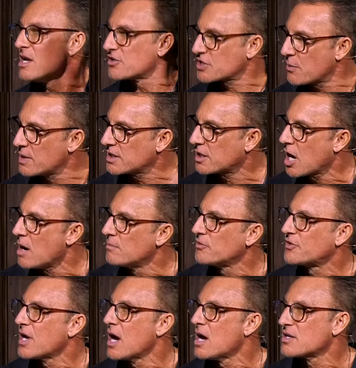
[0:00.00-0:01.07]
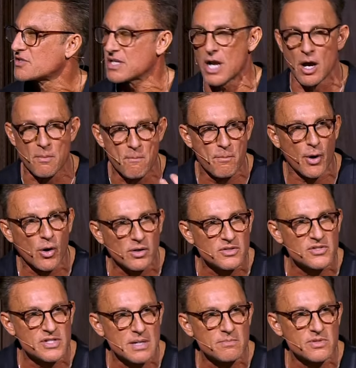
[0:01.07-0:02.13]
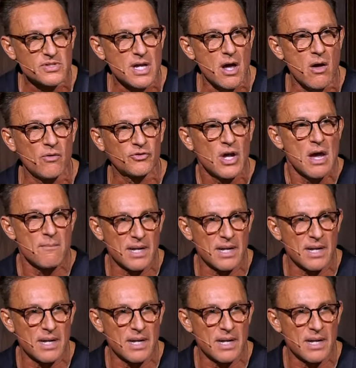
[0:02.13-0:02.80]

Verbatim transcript: someone comes to us and unburdens themselves